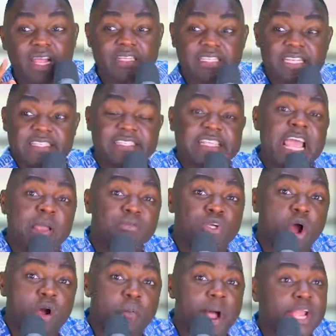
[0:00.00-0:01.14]
This same
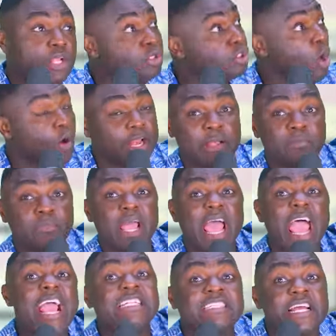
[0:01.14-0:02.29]
young man you told him
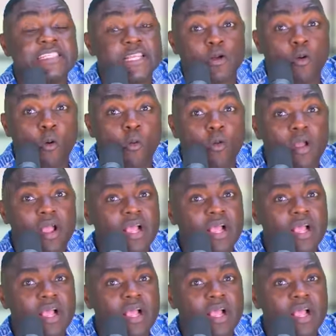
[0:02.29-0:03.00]
8 years ago.